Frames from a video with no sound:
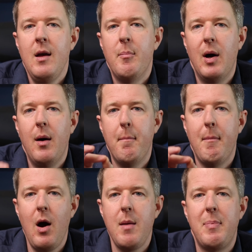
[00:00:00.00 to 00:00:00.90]
But
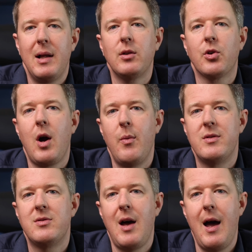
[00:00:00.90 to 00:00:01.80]
My Builder, I would
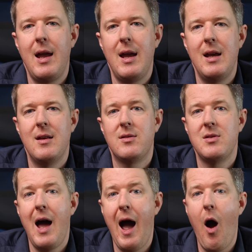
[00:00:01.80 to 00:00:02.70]
say, is
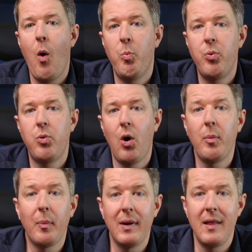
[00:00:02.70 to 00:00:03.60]
now
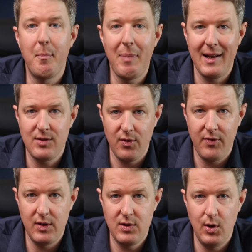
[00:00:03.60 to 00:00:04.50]
probably the better of
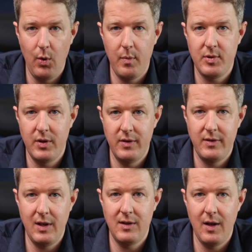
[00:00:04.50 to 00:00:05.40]
the two
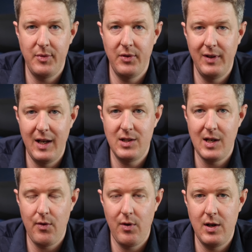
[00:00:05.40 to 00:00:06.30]
options in terms of lead
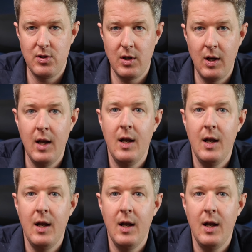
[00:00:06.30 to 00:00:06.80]
generation,